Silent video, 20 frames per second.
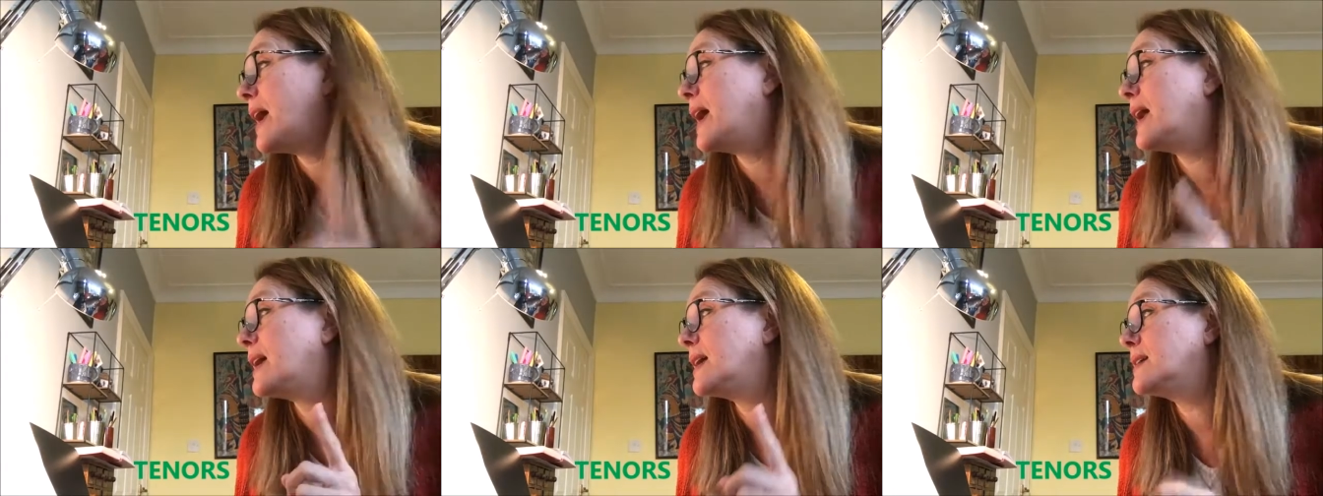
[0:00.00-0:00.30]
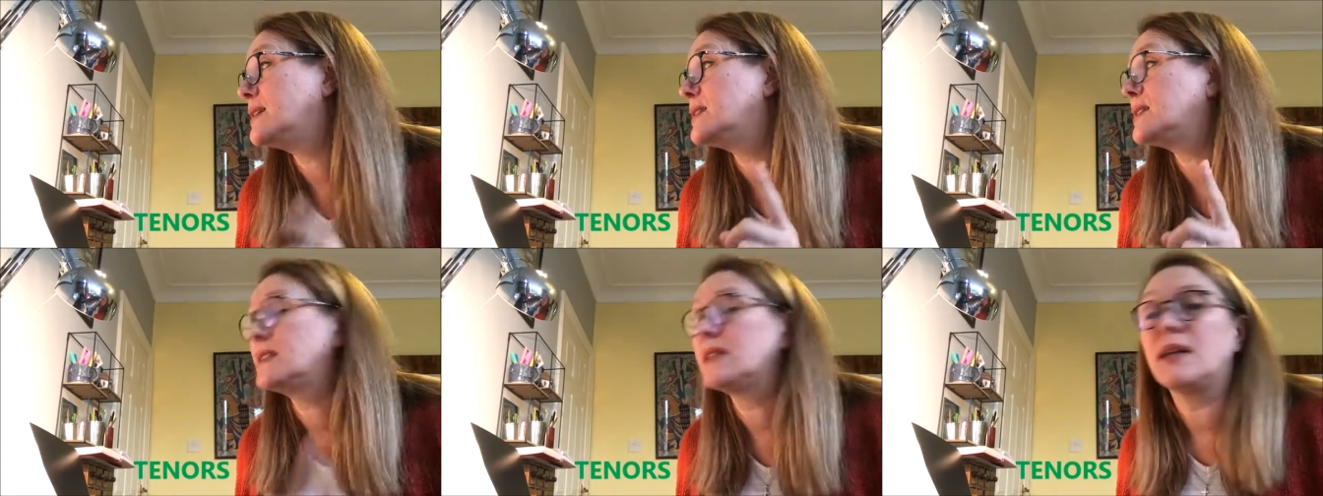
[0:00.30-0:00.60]

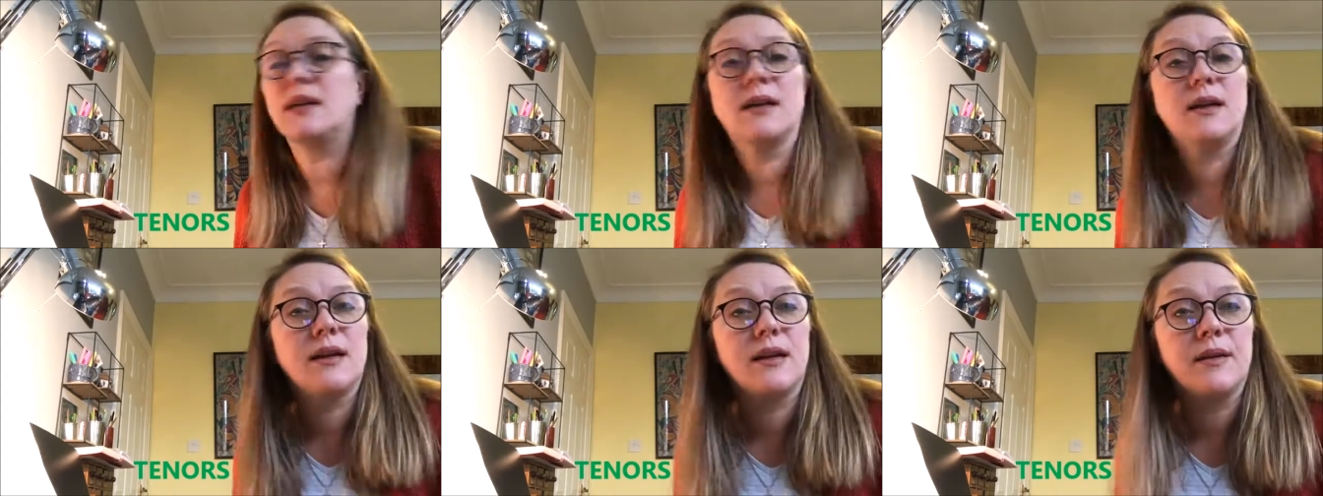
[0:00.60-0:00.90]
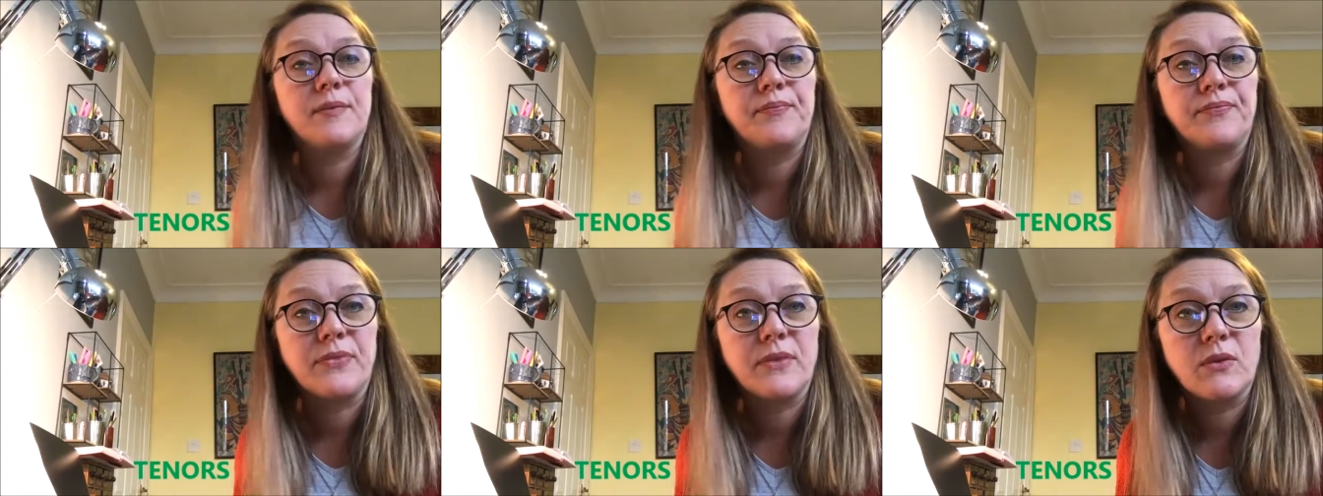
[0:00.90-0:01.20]
as
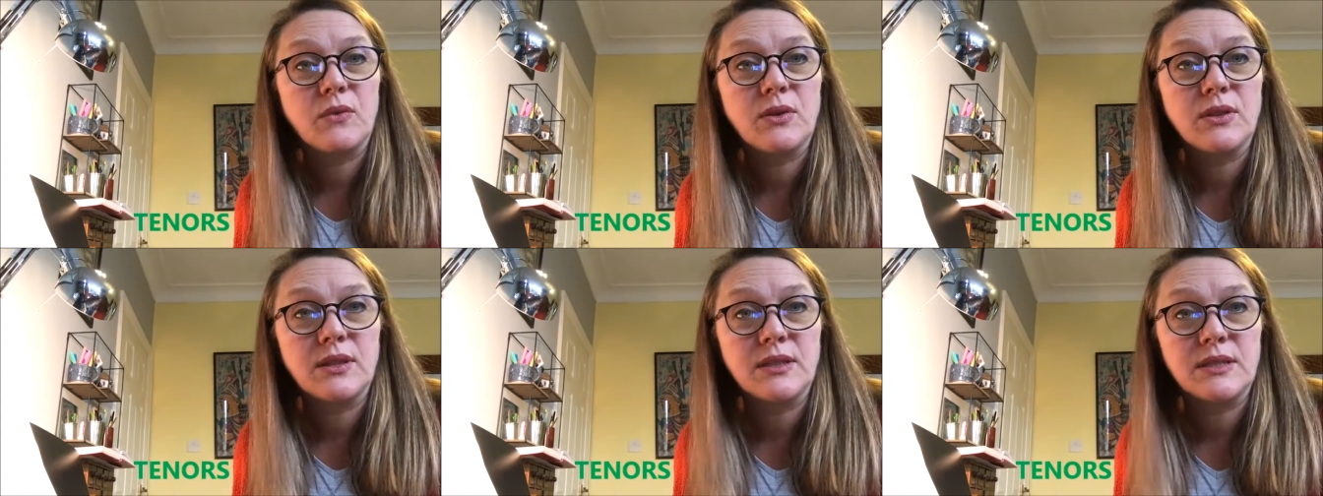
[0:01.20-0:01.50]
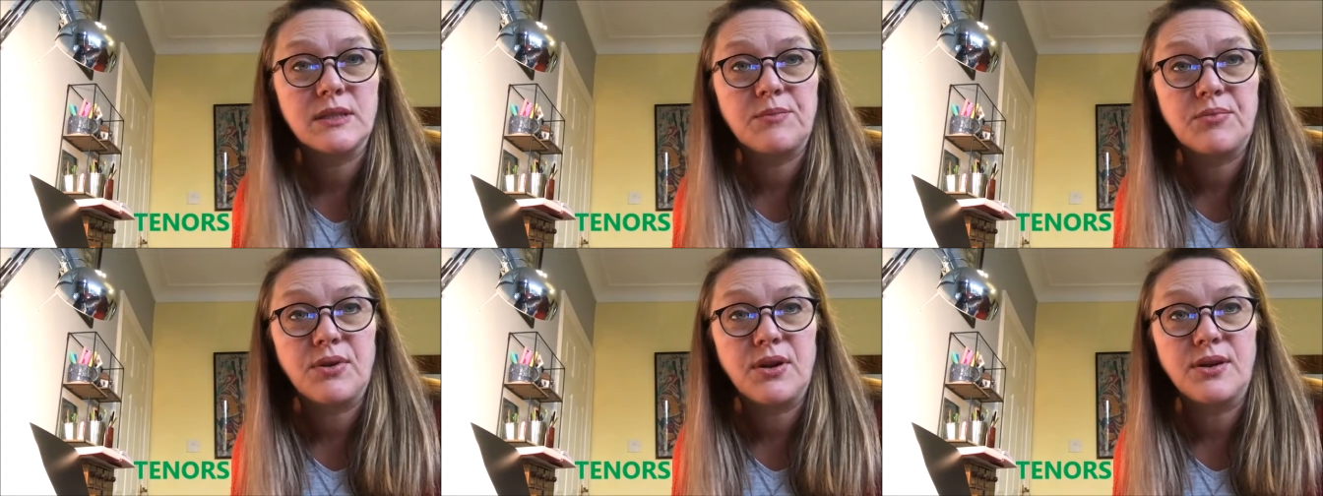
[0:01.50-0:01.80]
um, what the
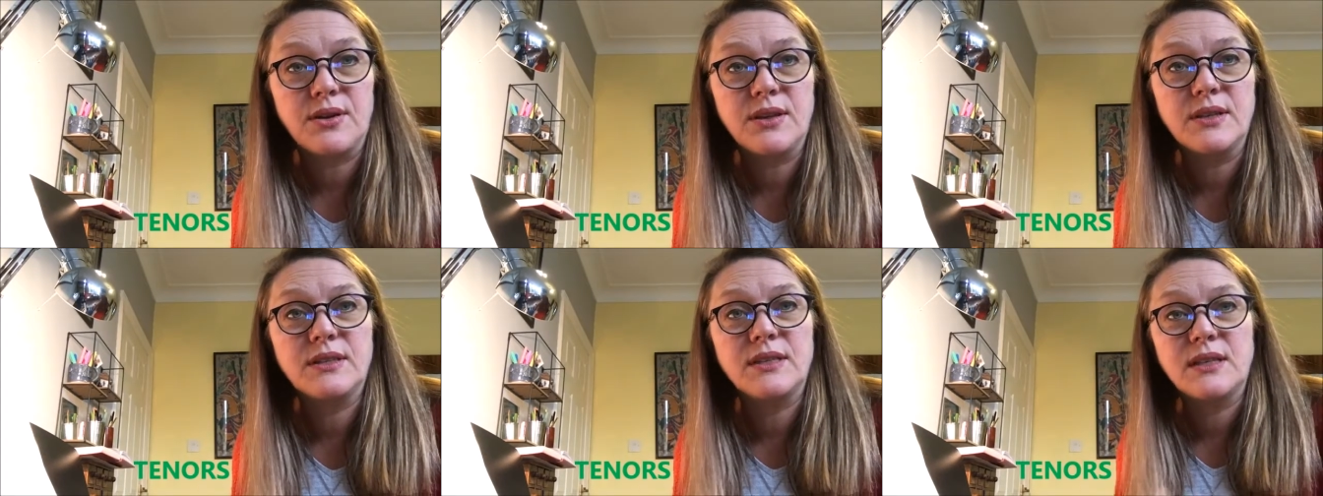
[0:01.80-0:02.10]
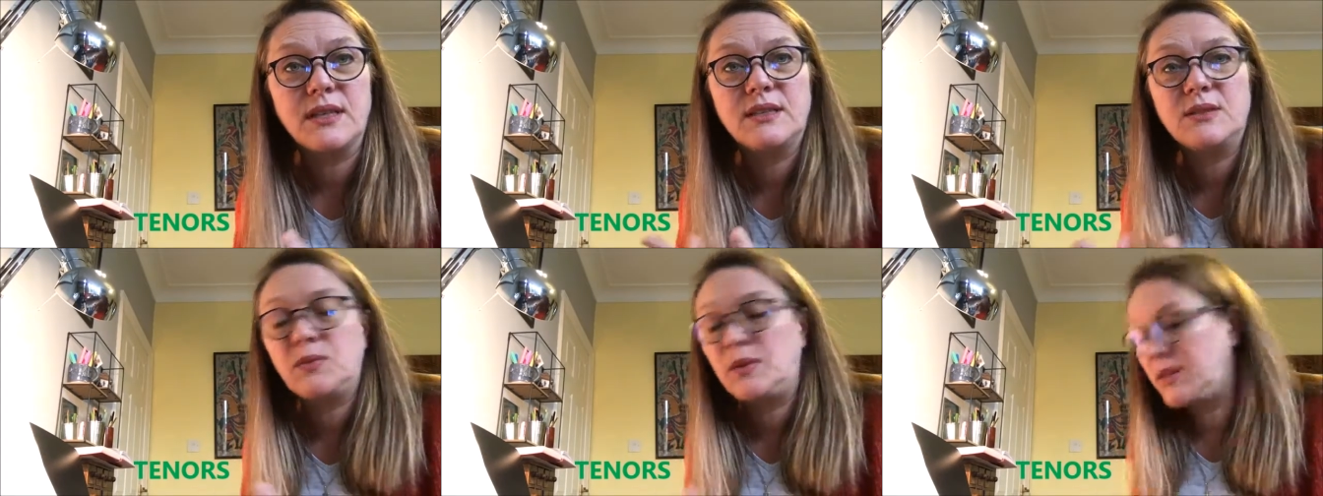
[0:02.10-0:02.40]
soprano, it's,
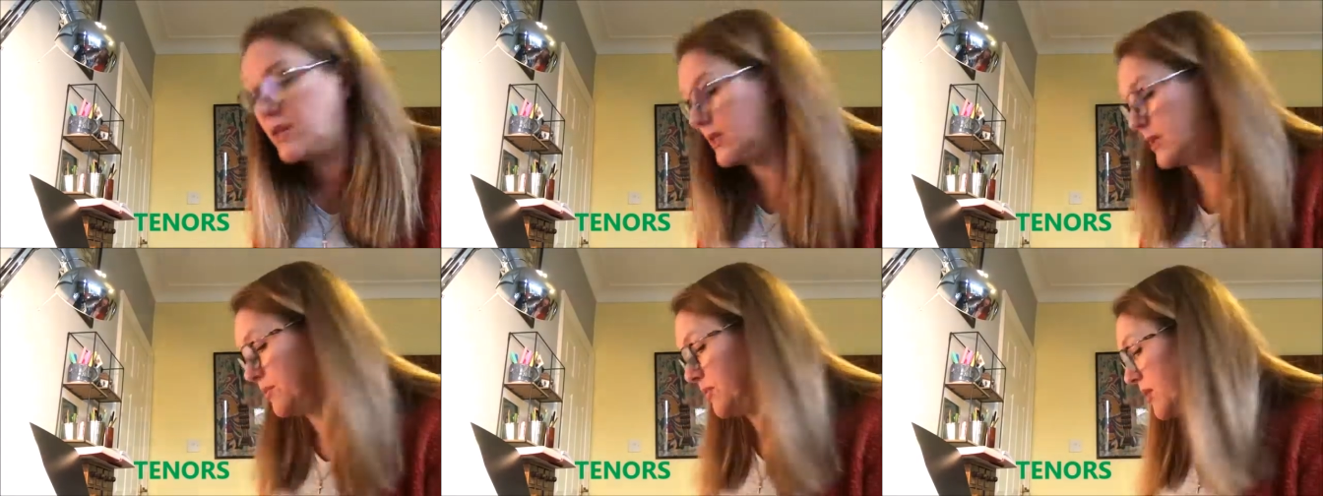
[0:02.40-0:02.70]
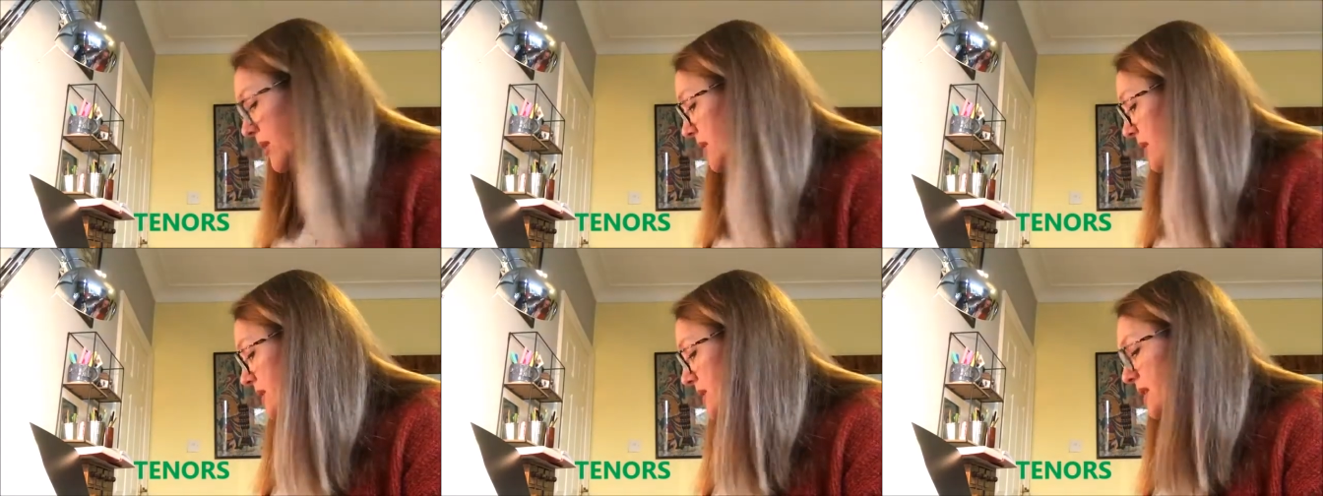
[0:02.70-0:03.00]
it's where the
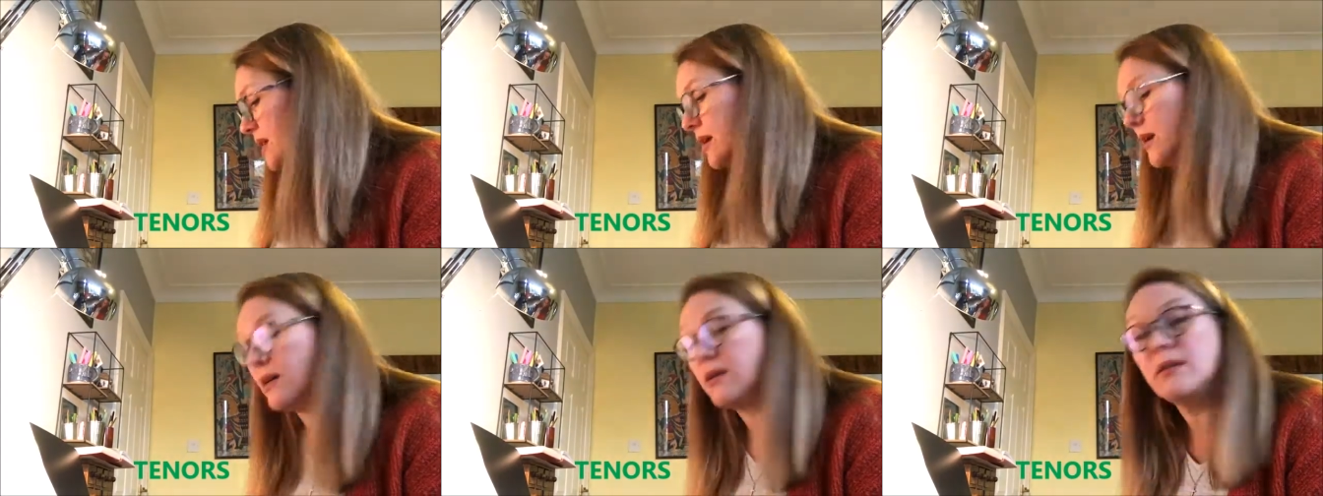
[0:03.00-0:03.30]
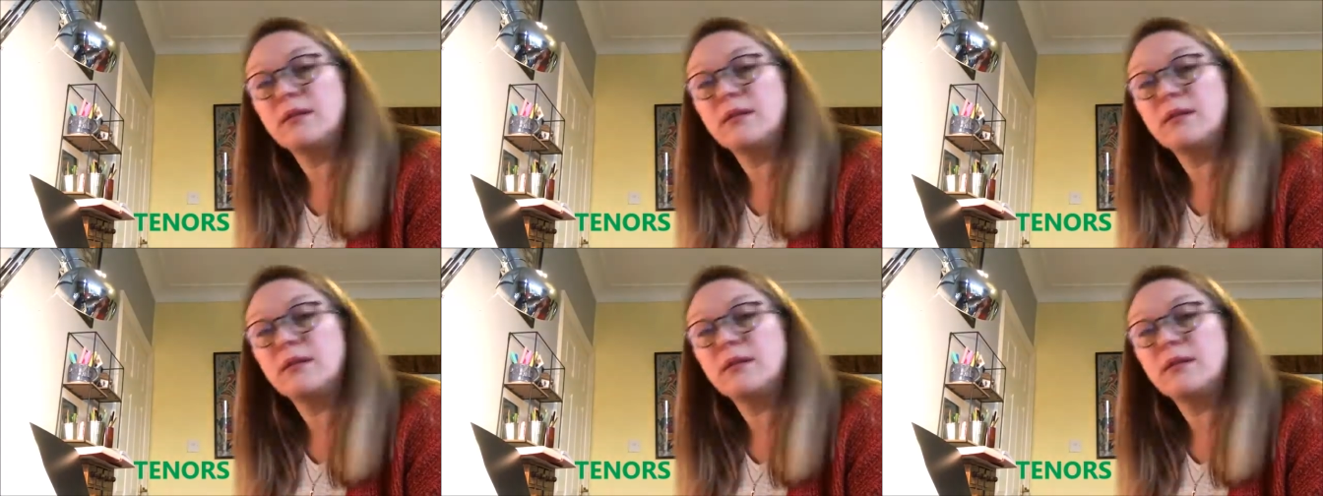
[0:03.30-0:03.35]
sopranos are.